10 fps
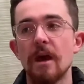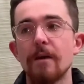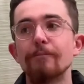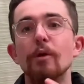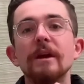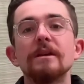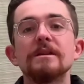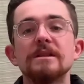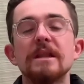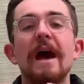bringing
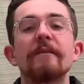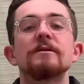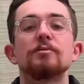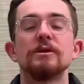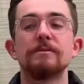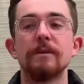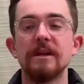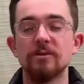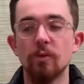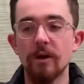this to the average person,
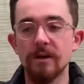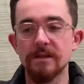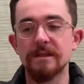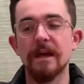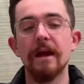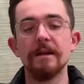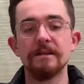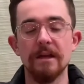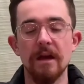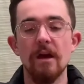because we're in a
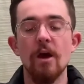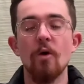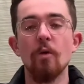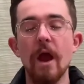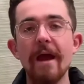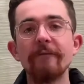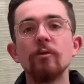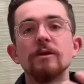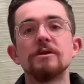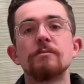society today where
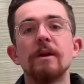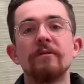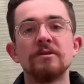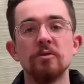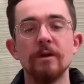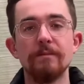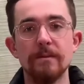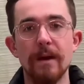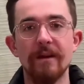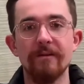everyone should be able to reap
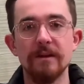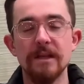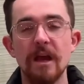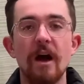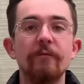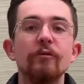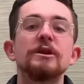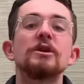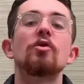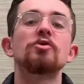the benefits of
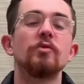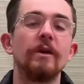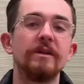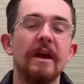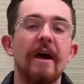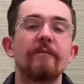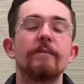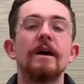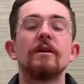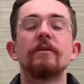what the ultra wealthy
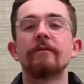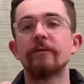have been